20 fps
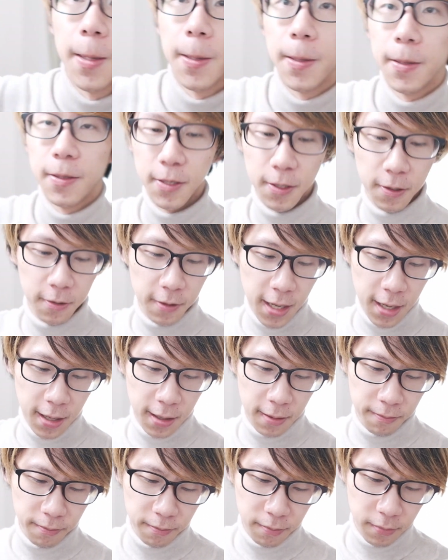So
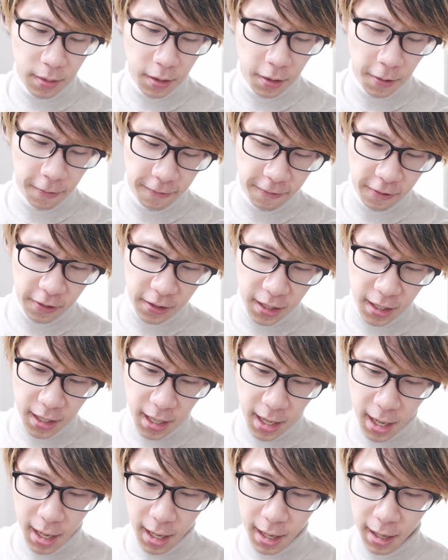yeah, hopefully
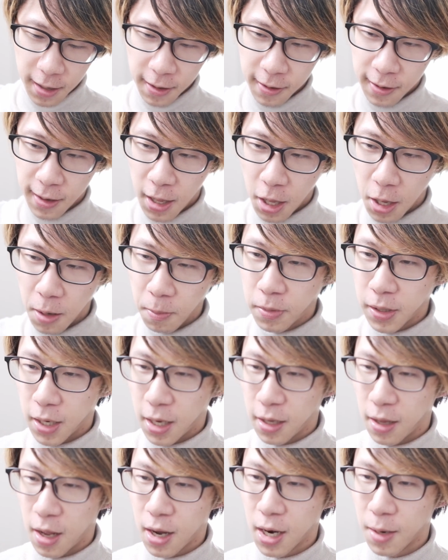I helped
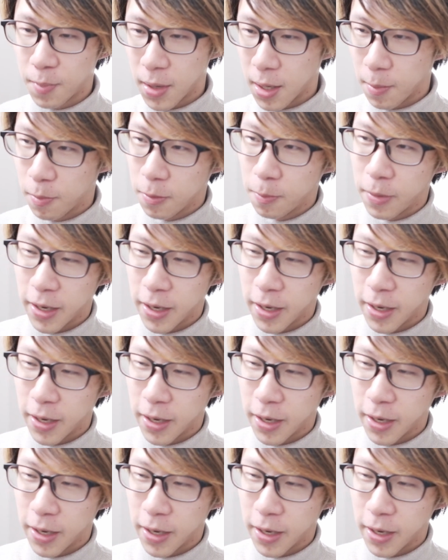a lot of people,